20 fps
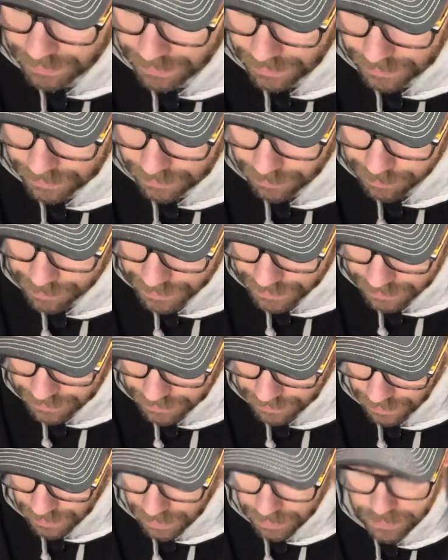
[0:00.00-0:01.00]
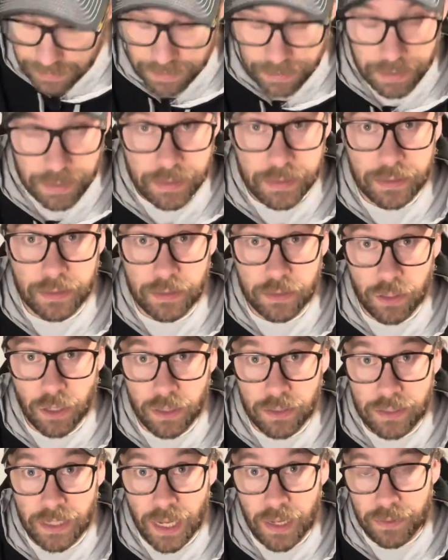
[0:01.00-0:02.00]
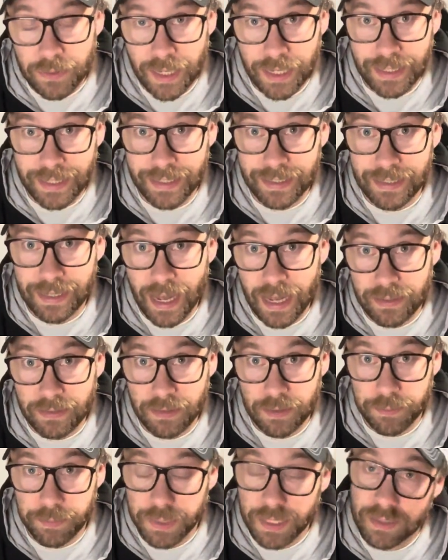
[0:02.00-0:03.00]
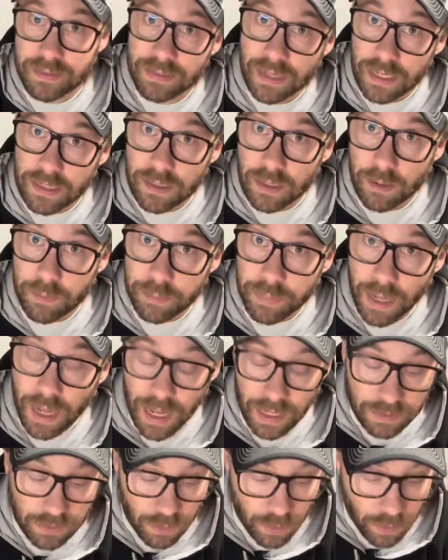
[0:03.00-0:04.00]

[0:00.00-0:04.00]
a little bit, and it turns out that it hasn't been set up at